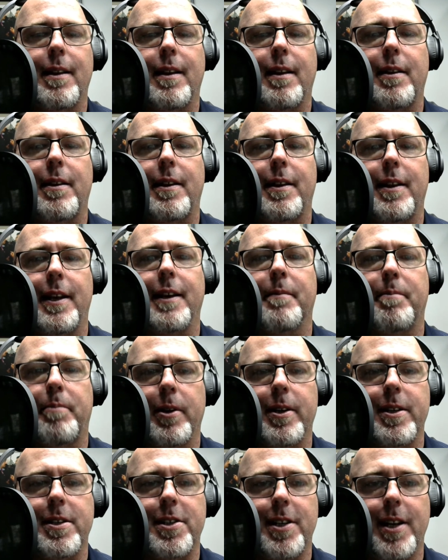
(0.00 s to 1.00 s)
the
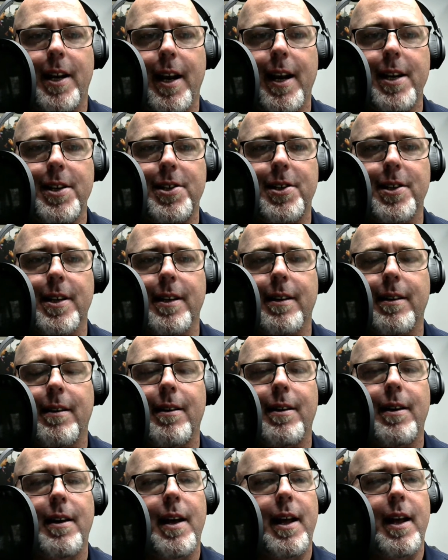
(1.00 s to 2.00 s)
appreciation.
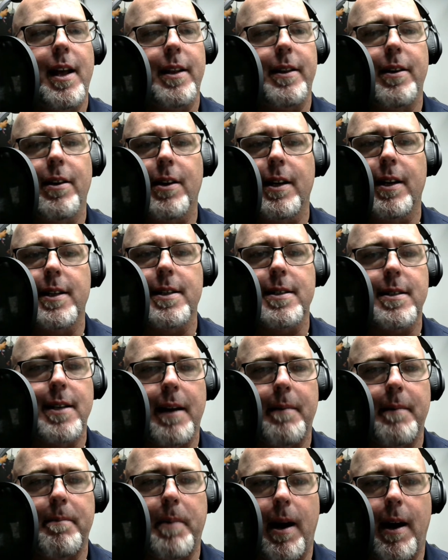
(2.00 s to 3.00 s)
They're going to
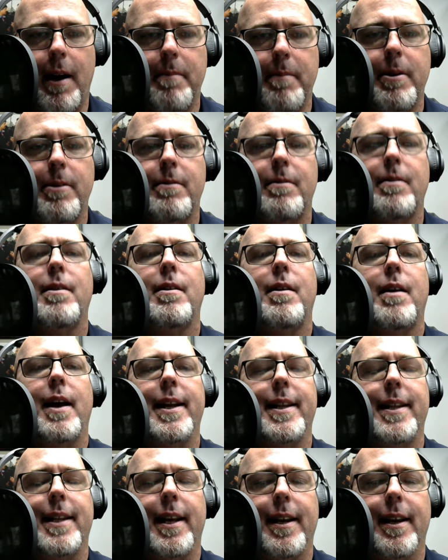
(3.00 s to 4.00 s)
step up
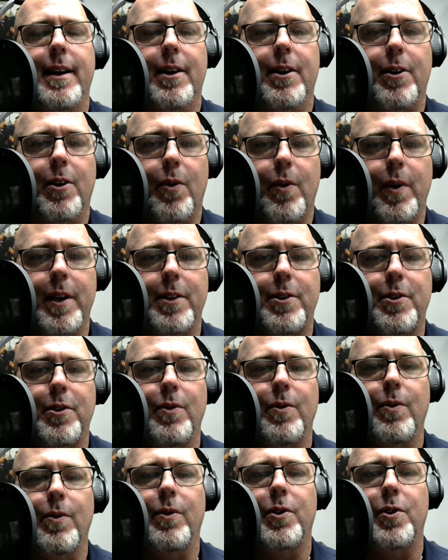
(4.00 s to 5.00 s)
and they are going
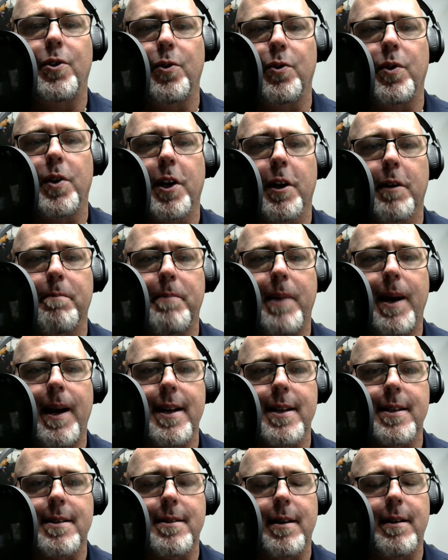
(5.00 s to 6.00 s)
to do their
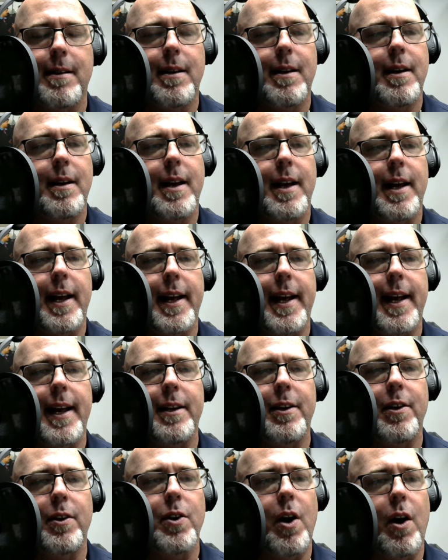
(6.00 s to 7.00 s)
best.
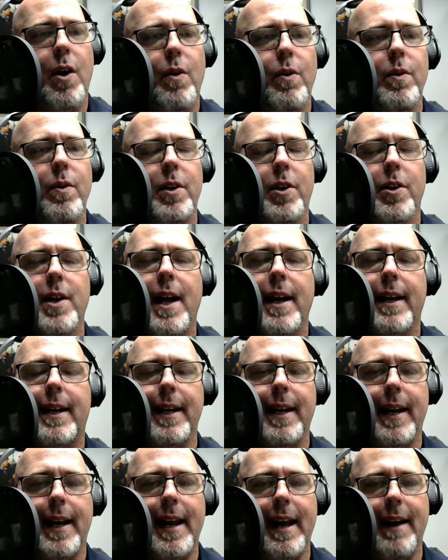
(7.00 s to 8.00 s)
And no, you're not
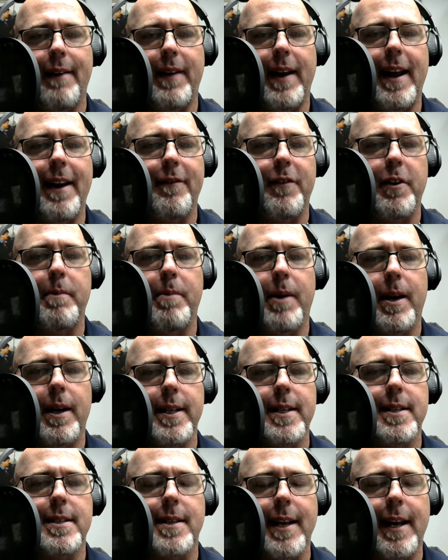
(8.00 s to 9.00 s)
going to have
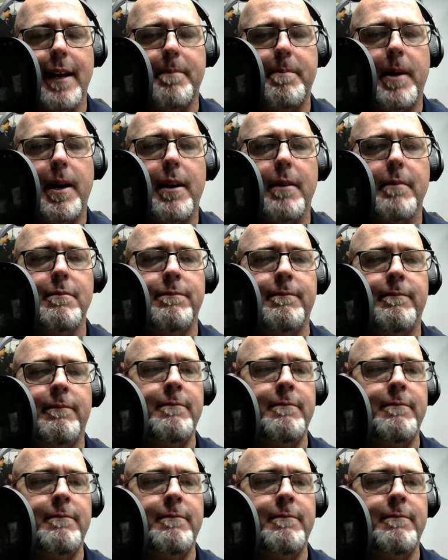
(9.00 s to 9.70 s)
everybody step up.